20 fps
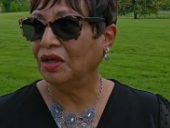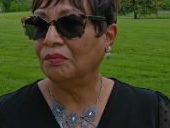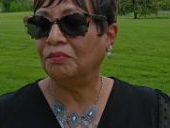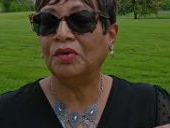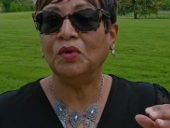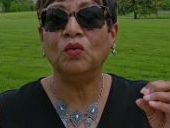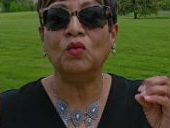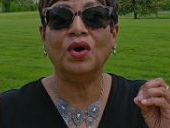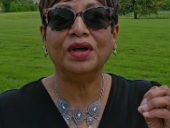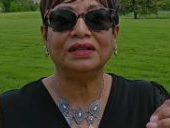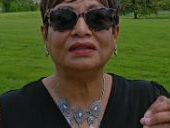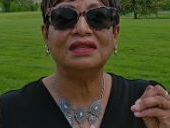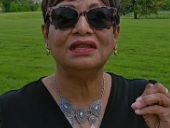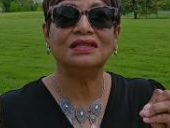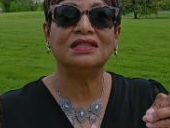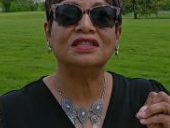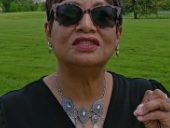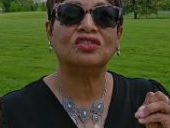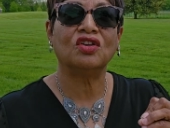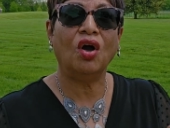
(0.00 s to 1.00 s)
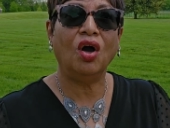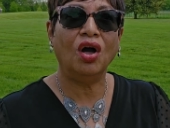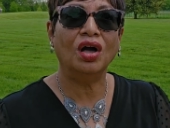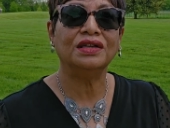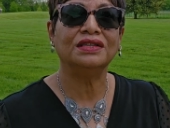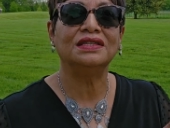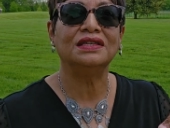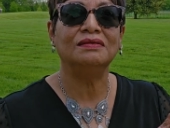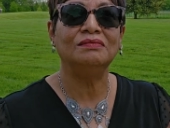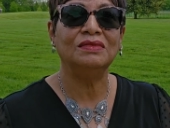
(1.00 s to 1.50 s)
But what this is
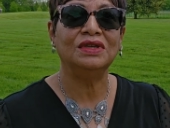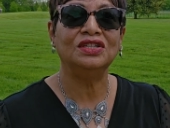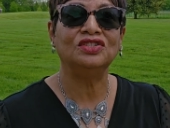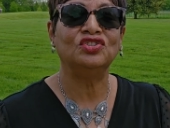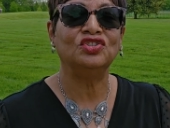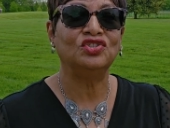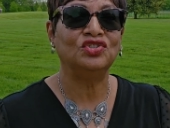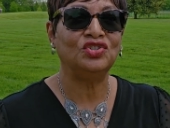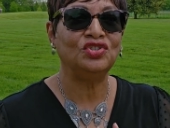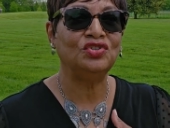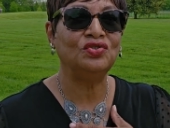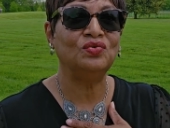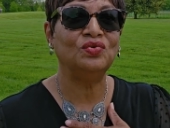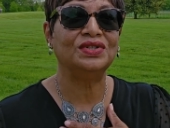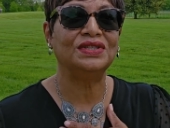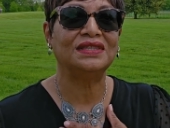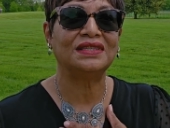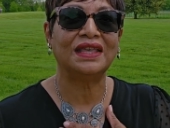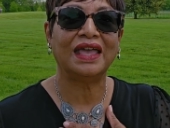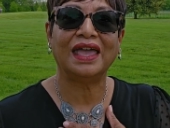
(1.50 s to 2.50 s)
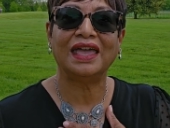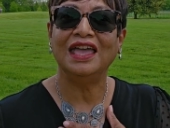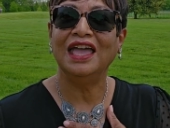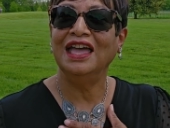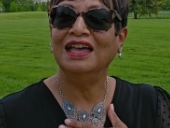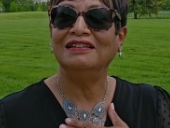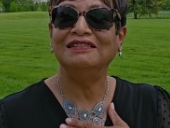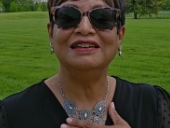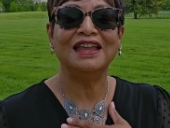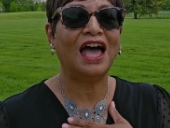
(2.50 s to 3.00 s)
causing me to do was say,
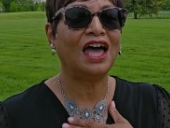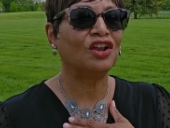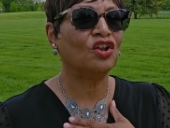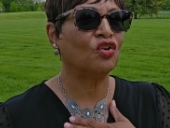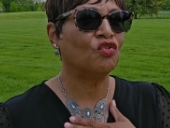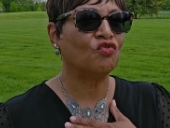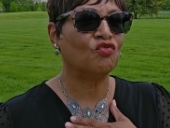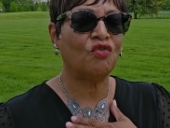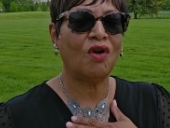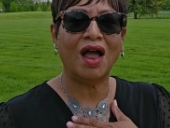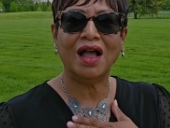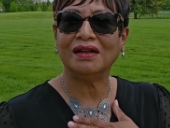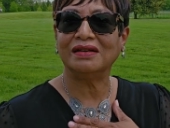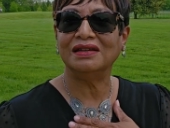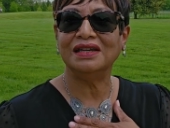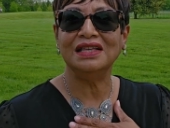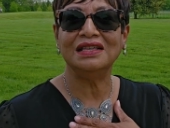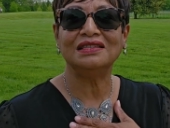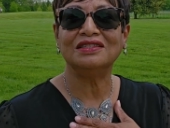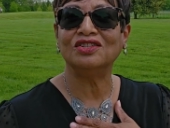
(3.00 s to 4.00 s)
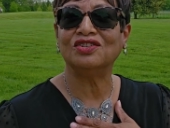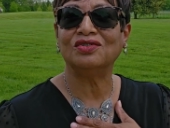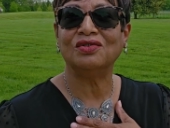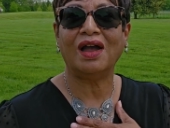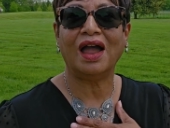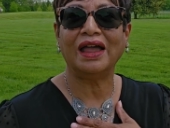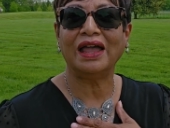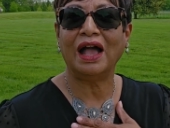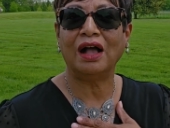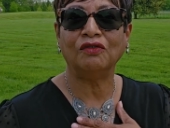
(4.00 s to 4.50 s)
not a rock needs to
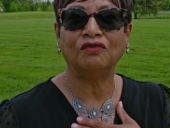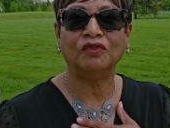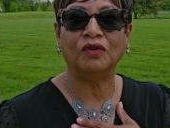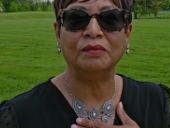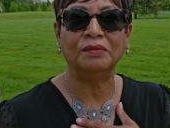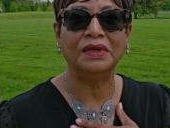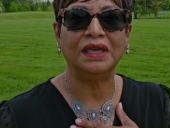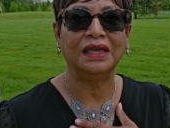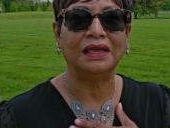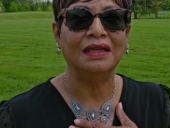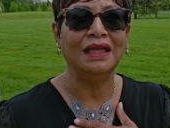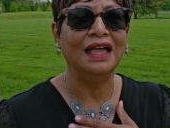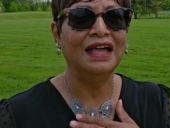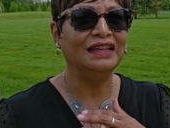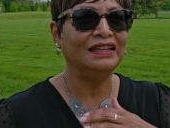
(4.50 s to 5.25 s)
cry out for me.